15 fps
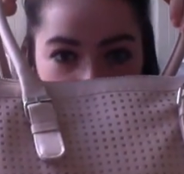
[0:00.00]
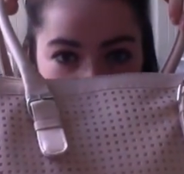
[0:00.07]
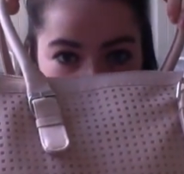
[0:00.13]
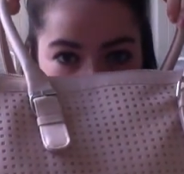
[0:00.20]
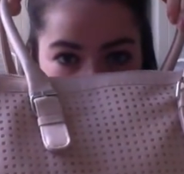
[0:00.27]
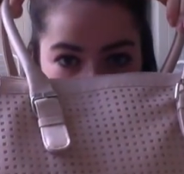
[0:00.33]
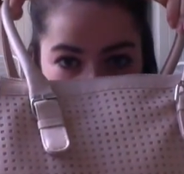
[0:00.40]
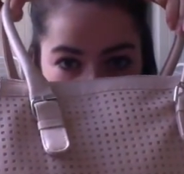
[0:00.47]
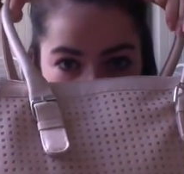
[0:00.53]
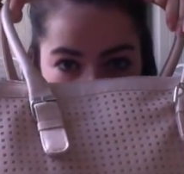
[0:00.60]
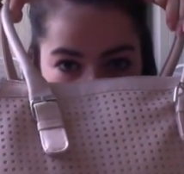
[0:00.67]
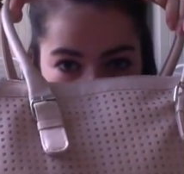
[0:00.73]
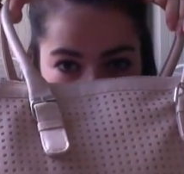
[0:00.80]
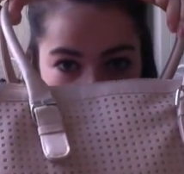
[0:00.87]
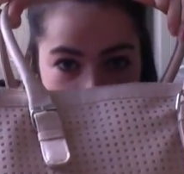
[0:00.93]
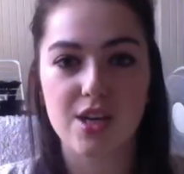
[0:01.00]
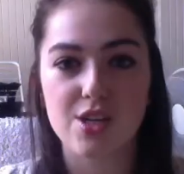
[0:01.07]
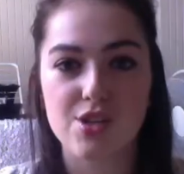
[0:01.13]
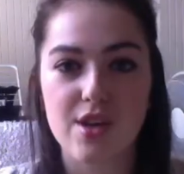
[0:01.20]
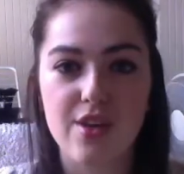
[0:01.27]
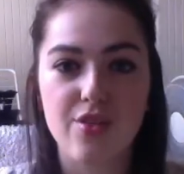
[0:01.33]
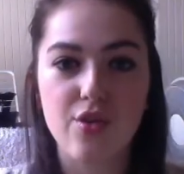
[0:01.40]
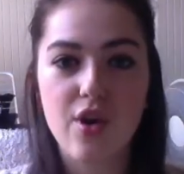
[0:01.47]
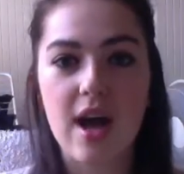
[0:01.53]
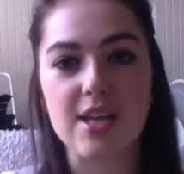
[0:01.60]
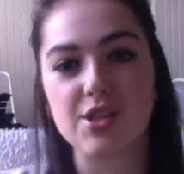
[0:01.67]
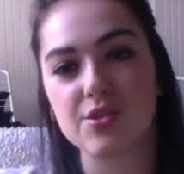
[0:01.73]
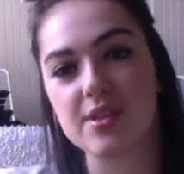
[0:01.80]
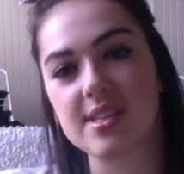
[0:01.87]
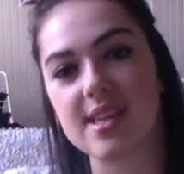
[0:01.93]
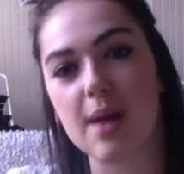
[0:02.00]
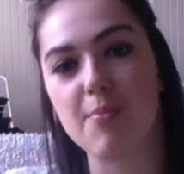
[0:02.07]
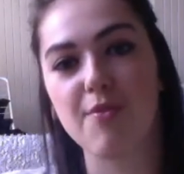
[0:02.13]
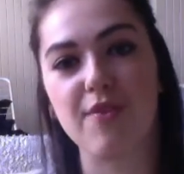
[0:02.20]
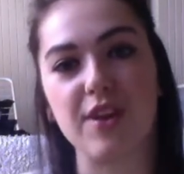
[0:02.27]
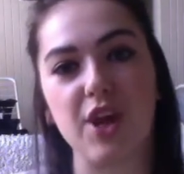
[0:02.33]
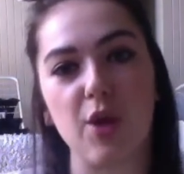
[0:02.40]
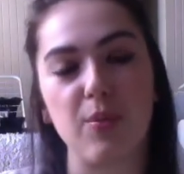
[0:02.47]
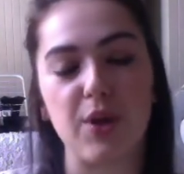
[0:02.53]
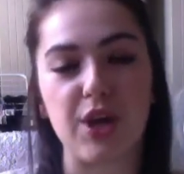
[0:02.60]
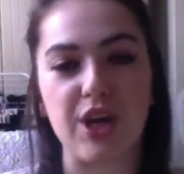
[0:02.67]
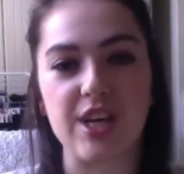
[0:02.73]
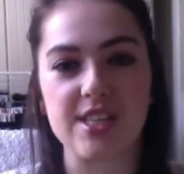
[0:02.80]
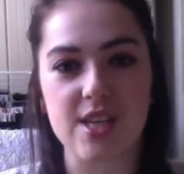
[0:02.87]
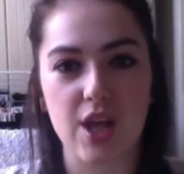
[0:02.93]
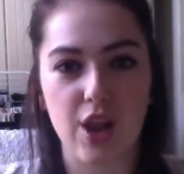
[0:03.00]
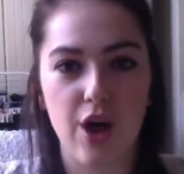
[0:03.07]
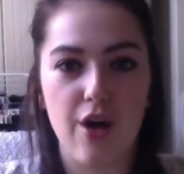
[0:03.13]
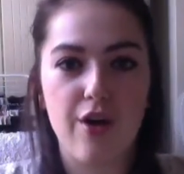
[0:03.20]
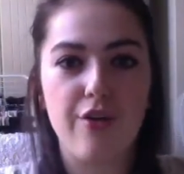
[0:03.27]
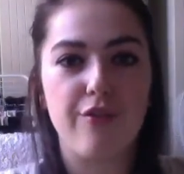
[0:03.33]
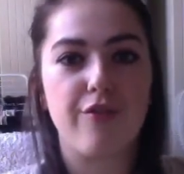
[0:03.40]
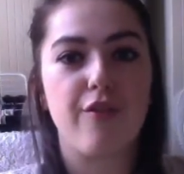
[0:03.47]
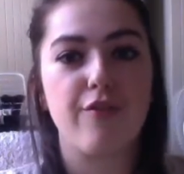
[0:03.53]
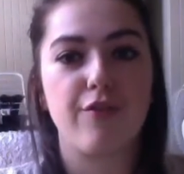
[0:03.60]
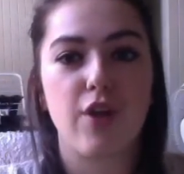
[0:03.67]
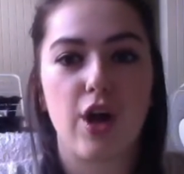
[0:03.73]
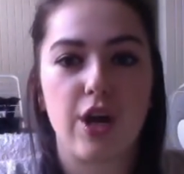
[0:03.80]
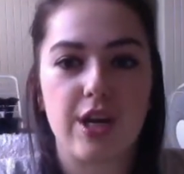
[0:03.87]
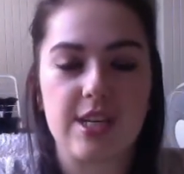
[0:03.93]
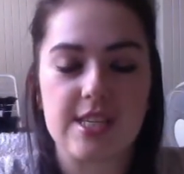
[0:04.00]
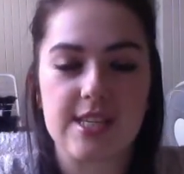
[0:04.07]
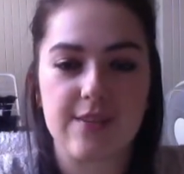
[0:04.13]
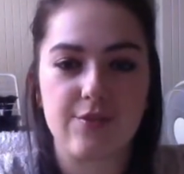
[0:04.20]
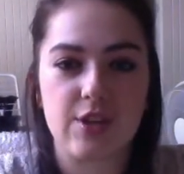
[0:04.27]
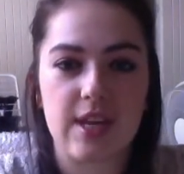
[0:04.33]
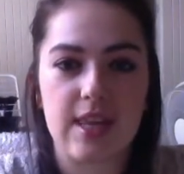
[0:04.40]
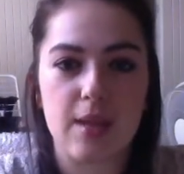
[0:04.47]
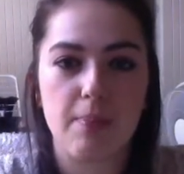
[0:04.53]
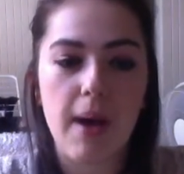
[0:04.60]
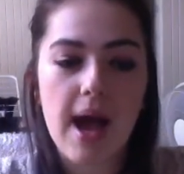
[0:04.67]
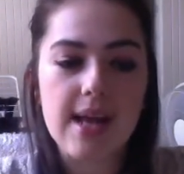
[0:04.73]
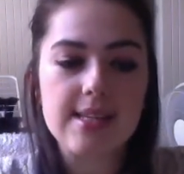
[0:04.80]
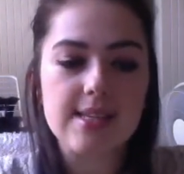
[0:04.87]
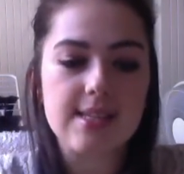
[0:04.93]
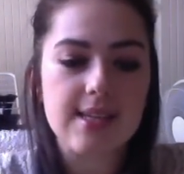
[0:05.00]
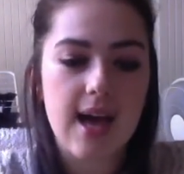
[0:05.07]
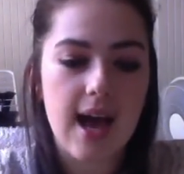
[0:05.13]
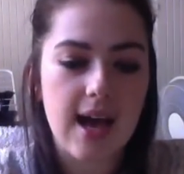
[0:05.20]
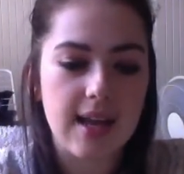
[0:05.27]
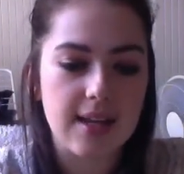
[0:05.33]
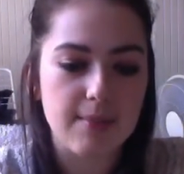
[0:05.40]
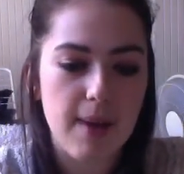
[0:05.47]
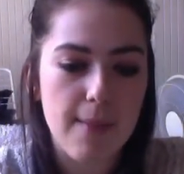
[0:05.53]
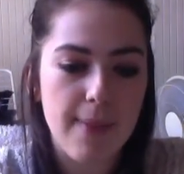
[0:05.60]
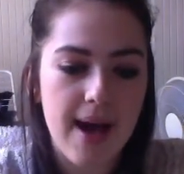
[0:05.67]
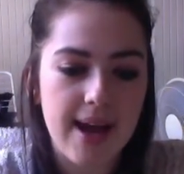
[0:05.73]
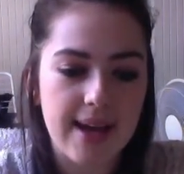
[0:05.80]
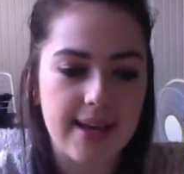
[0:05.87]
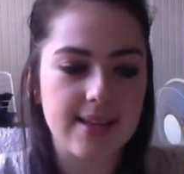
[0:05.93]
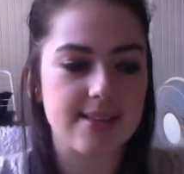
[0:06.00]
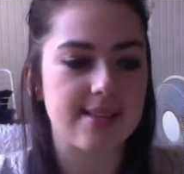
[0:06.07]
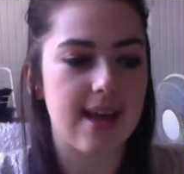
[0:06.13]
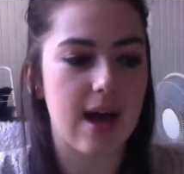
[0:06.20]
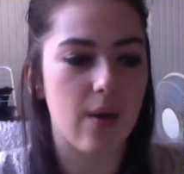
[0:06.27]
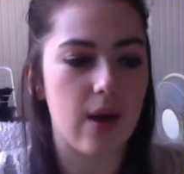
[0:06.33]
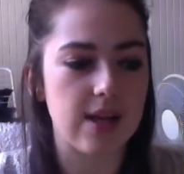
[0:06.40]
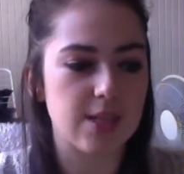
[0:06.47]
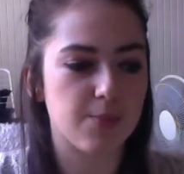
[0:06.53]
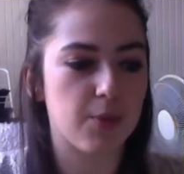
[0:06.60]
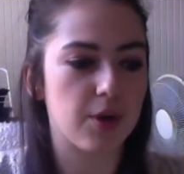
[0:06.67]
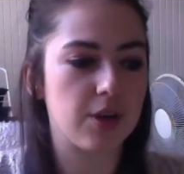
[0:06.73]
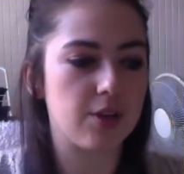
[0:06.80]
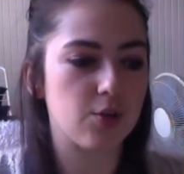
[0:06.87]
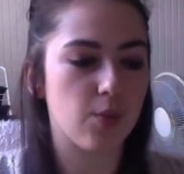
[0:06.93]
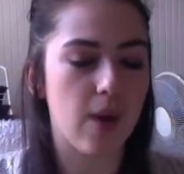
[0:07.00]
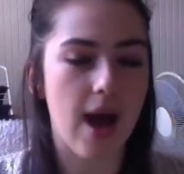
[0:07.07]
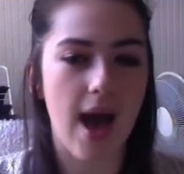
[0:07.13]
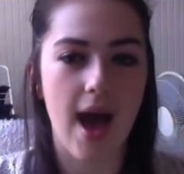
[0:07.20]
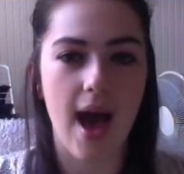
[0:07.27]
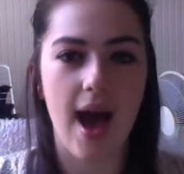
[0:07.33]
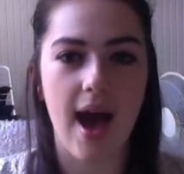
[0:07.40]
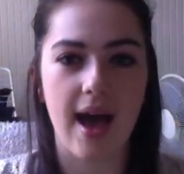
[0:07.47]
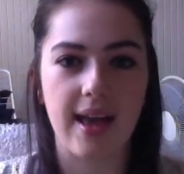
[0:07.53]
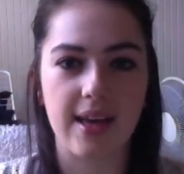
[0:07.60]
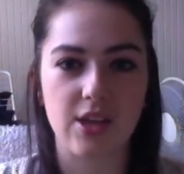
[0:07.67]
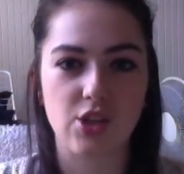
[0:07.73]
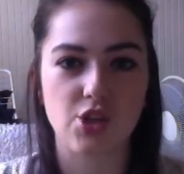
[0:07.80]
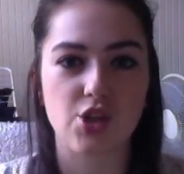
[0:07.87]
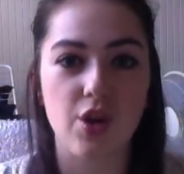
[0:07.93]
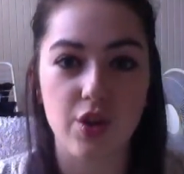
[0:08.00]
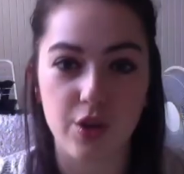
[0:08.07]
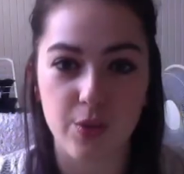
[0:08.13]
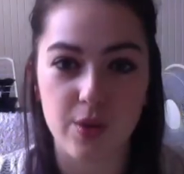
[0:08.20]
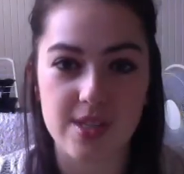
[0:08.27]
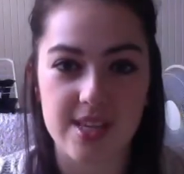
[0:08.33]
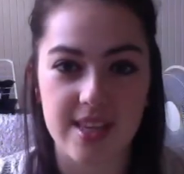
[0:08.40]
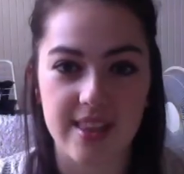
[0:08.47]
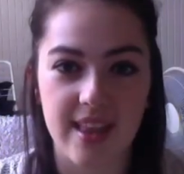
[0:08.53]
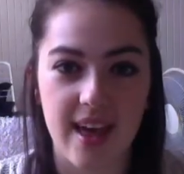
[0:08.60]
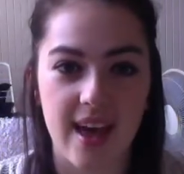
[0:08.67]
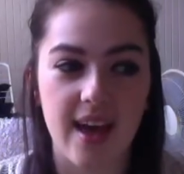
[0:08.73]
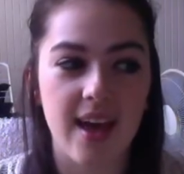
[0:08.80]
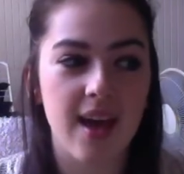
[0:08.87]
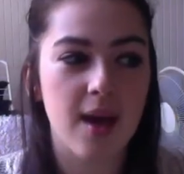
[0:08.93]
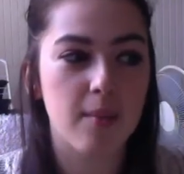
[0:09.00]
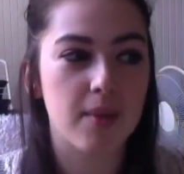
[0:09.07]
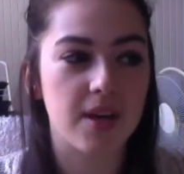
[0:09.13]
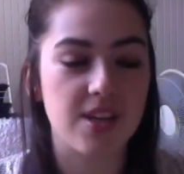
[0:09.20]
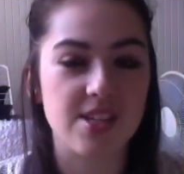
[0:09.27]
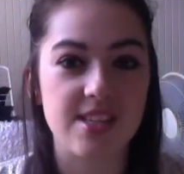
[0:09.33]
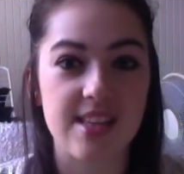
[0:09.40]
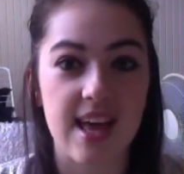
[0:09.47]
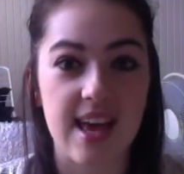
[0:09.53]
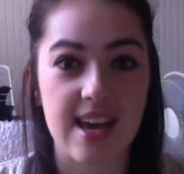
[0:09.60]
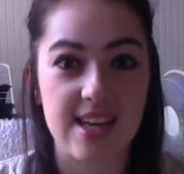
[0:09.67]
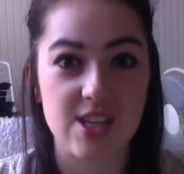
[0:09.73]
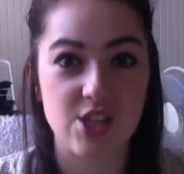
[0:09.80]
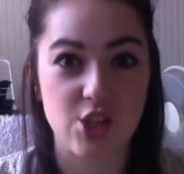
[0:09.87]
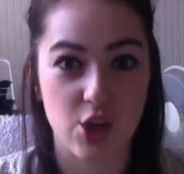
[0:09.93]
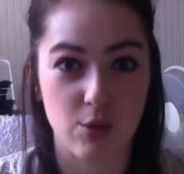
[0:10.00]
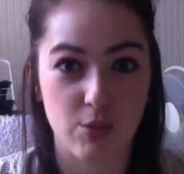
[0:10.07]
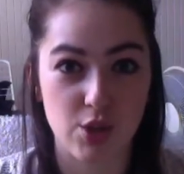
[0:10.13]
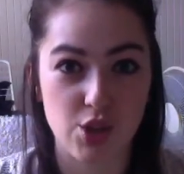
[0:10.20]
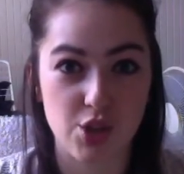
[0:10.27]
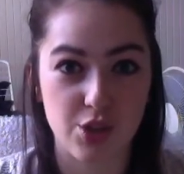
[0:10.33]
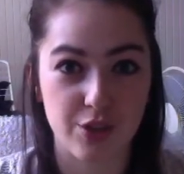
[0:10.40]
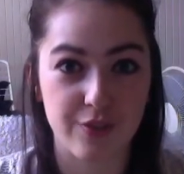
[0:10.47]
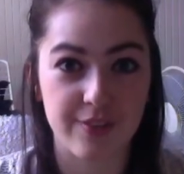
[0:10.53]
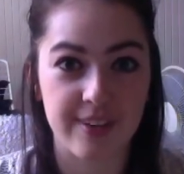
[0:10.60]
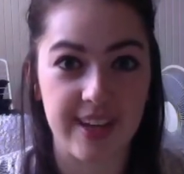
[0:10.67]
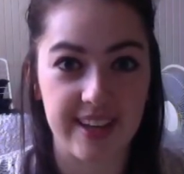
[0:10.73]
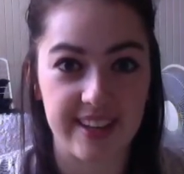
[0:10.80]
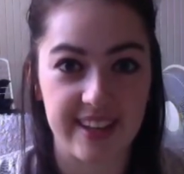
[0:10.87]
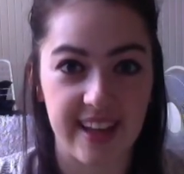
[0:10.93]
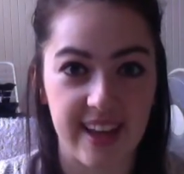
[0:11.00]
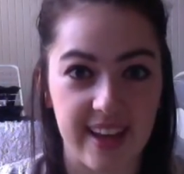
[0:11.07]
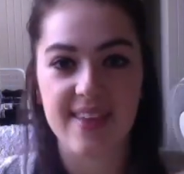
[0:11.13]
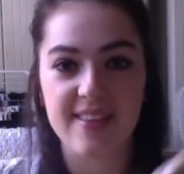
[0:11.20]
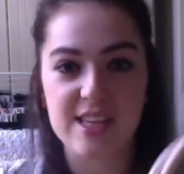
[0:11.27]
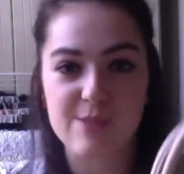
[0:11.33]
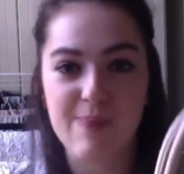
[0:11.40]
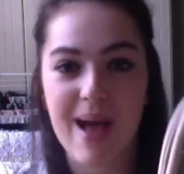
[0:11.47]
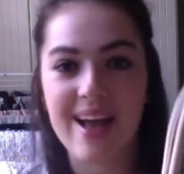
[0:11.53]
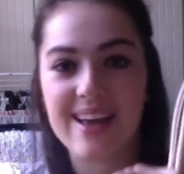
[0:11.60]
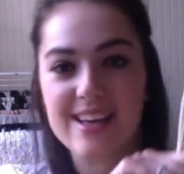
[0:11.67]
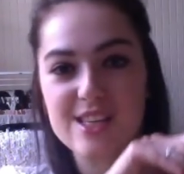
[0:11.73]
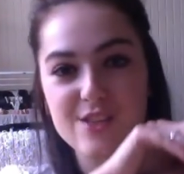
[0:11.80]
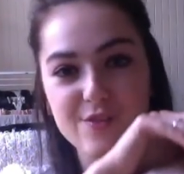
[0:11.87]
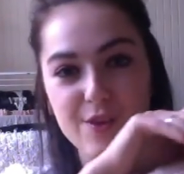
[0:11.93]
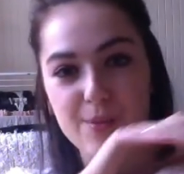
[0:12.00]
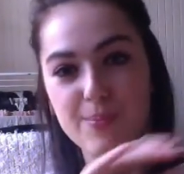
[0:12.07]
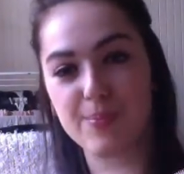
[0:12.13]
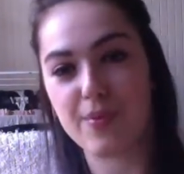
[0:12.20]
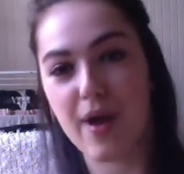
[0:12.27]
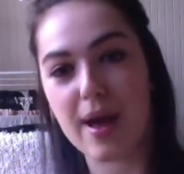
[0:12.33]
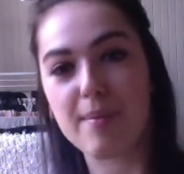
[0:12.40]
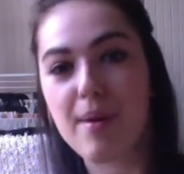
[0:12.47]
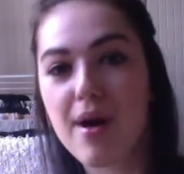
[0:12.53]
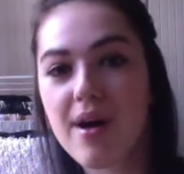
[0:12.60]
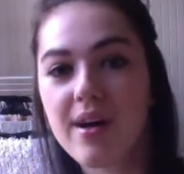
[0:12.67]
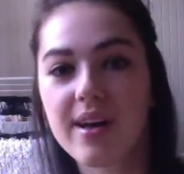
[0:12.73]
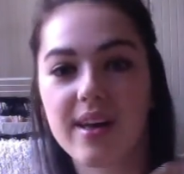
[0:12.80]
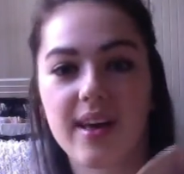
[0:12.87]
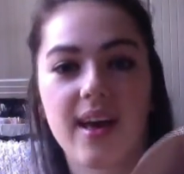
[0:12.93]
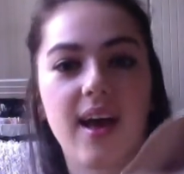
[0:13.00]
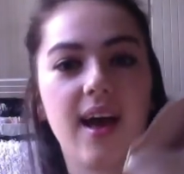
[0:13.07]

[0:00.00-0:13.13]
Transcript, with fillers: Very big. So I thought I'd do this type of video because a lot of vloggers have done it in the past and my bag is now at a point where I can show you what's in there because there is so much stuff in there. This bag is from Primark.